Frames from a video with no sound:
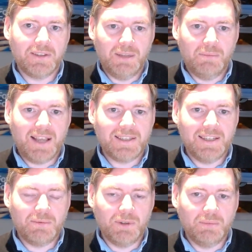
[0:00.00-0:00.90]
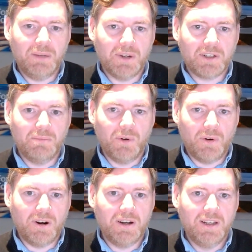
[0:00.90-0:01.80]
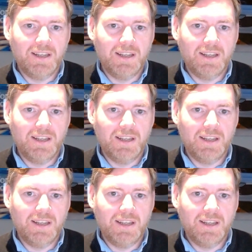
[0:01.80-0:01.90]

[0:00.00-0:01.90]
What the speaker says: So the masses will be much more